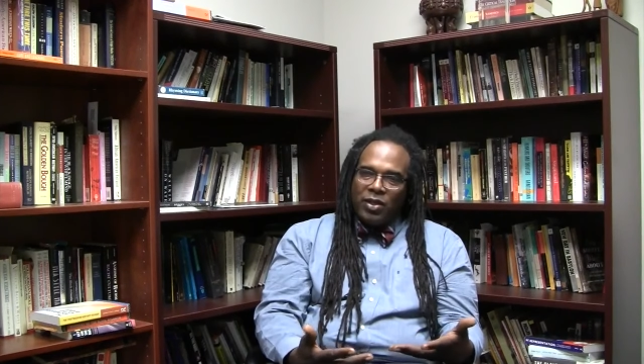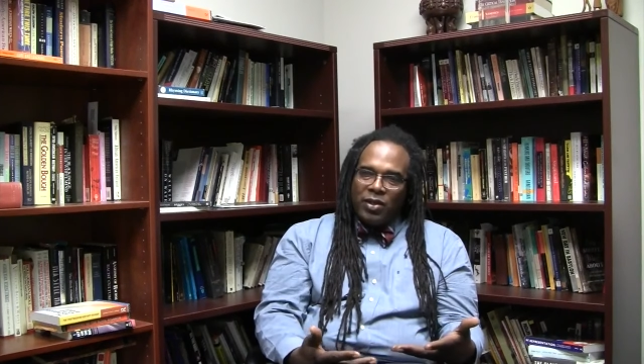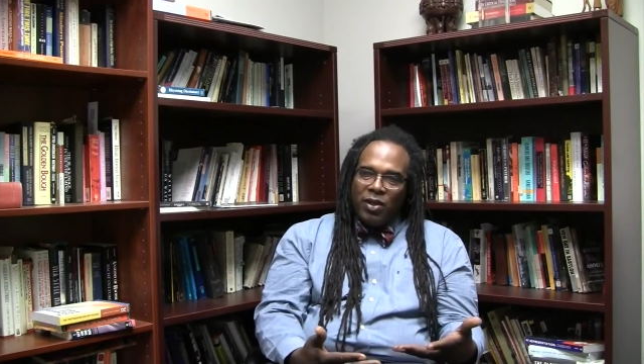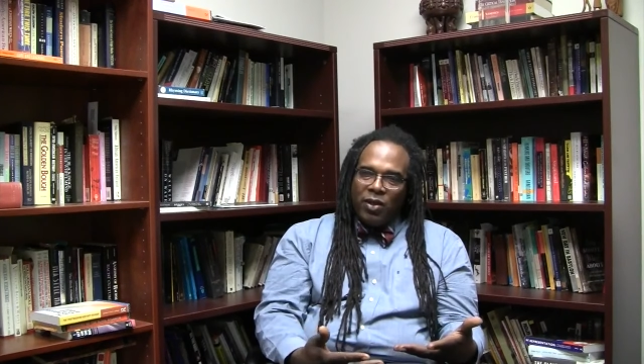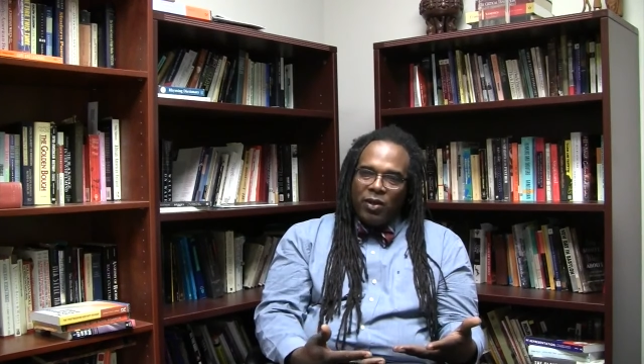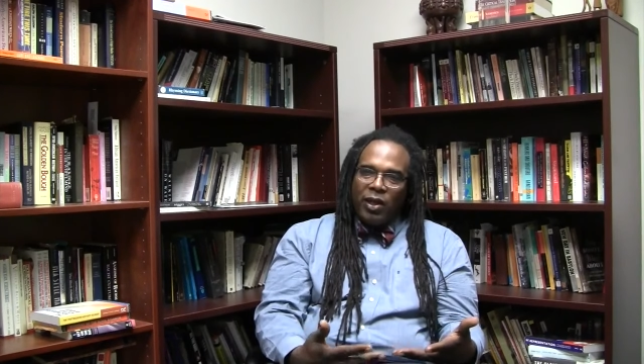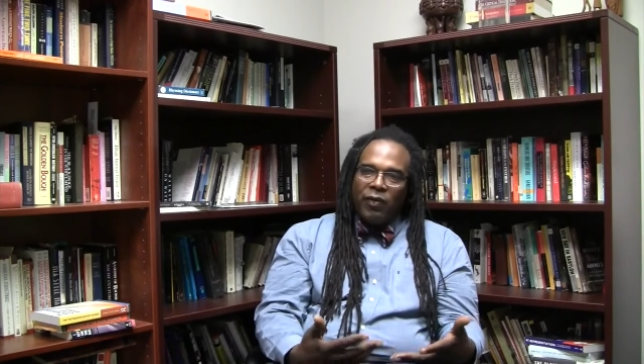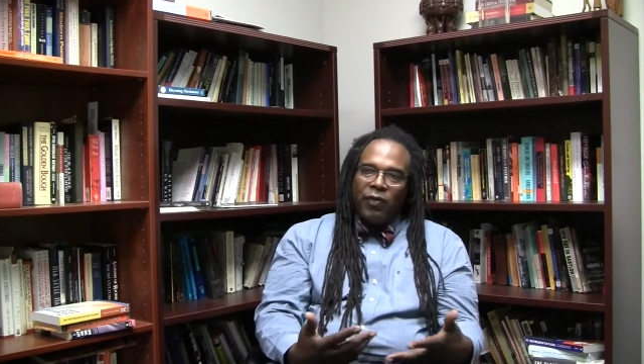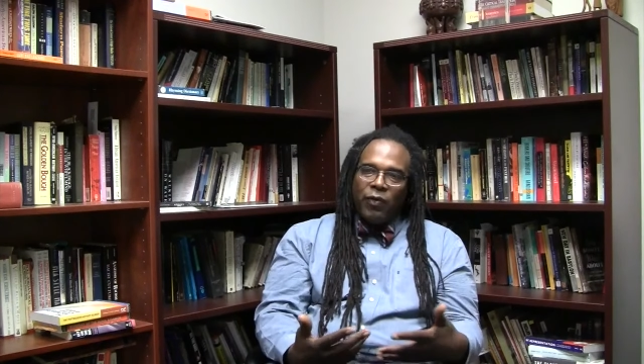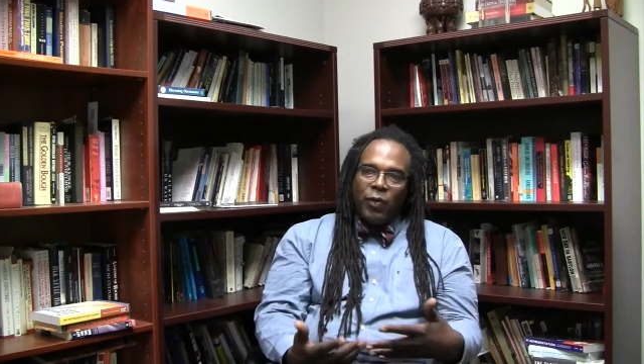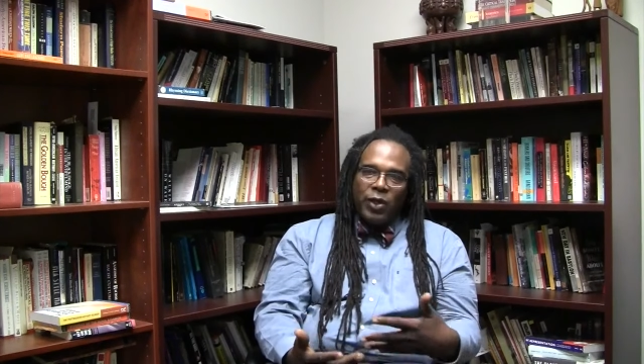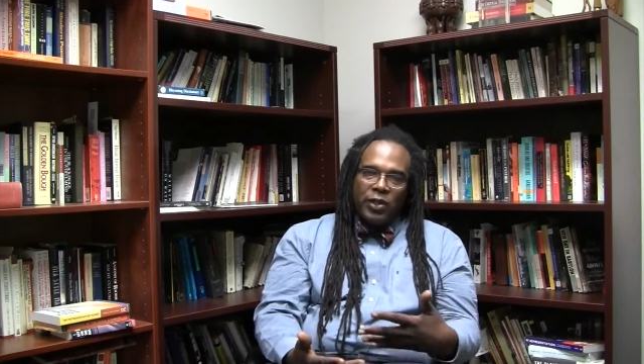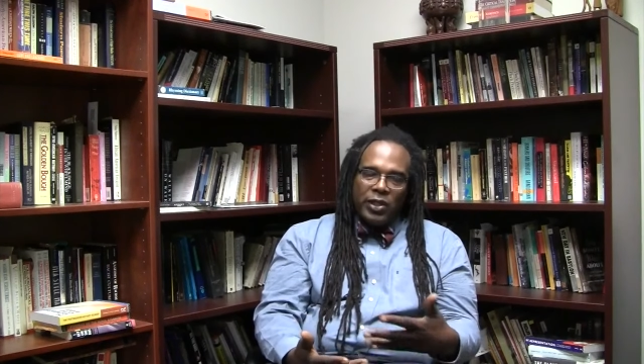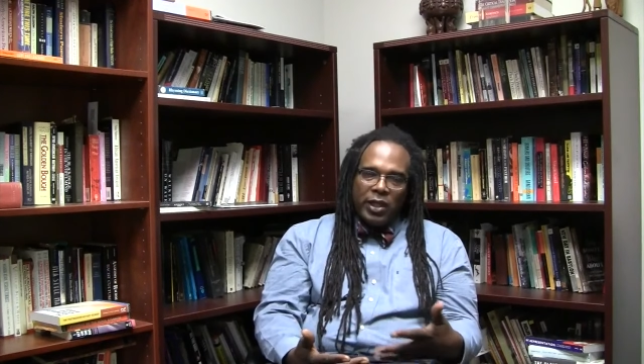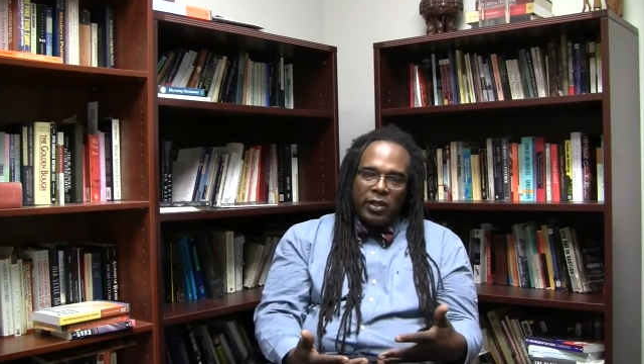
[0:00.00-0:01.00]
So if
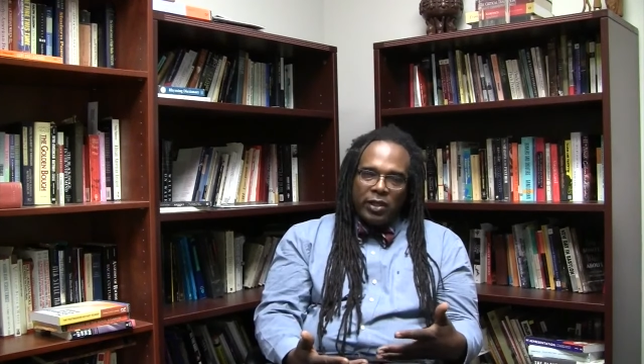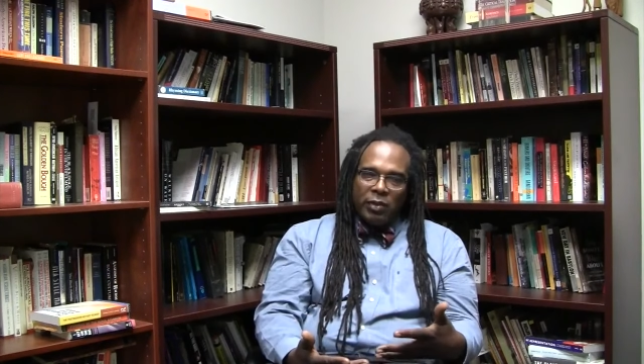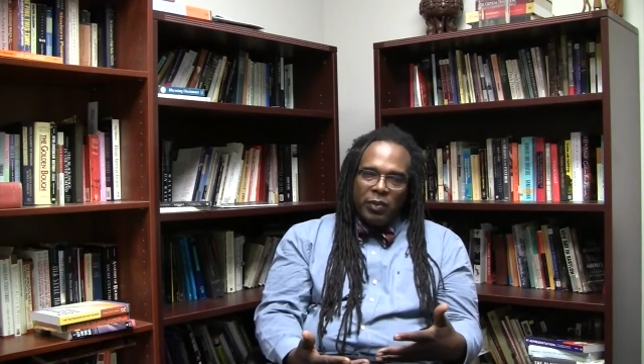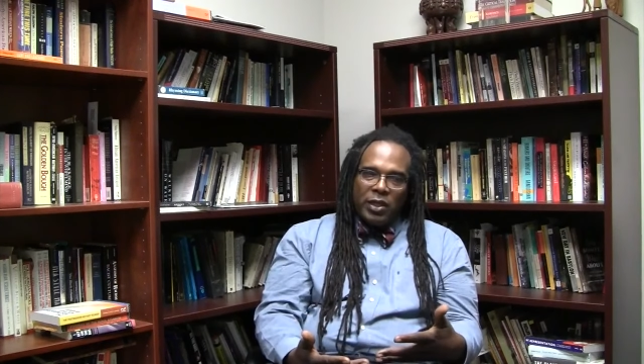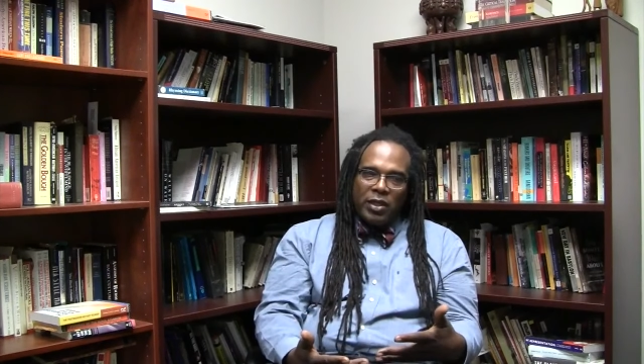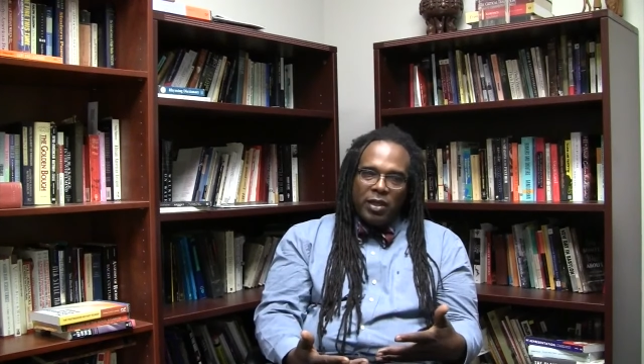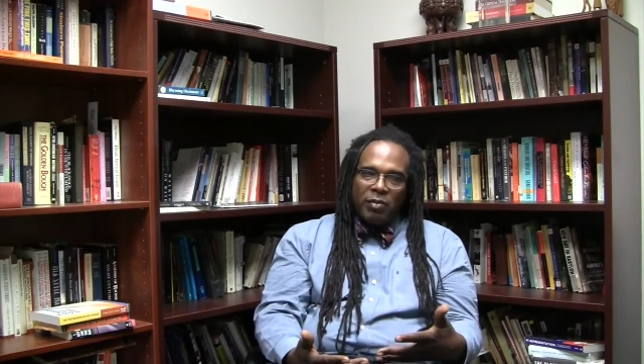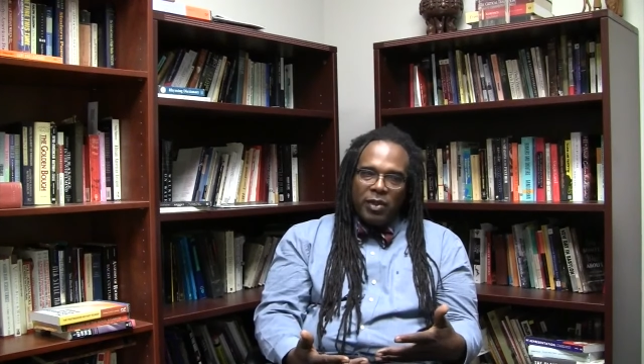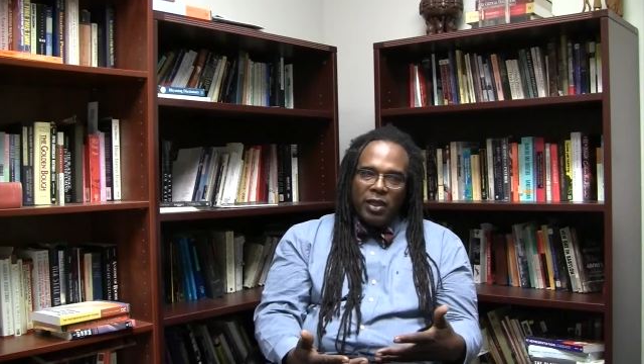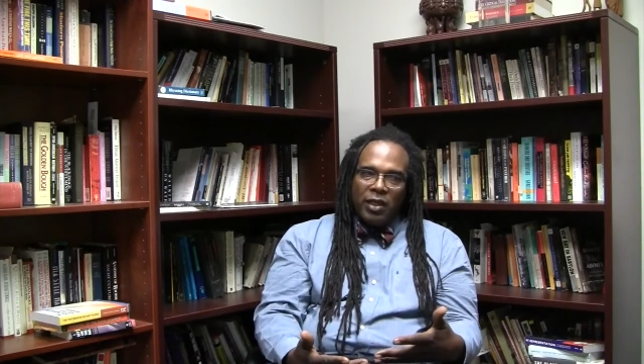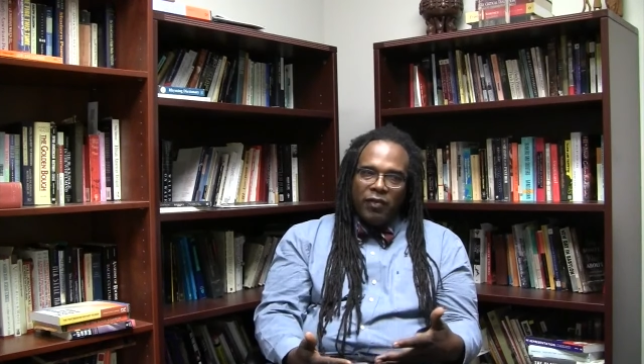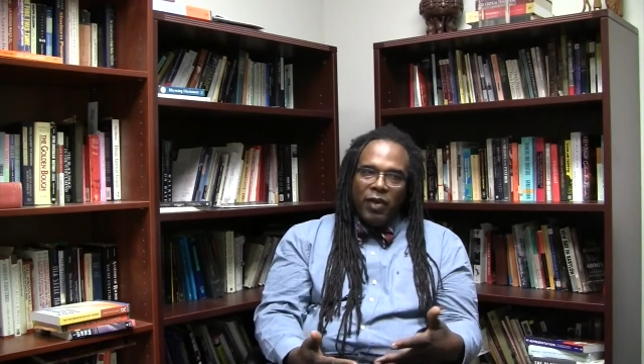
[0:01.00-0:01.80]
we're dealing with something,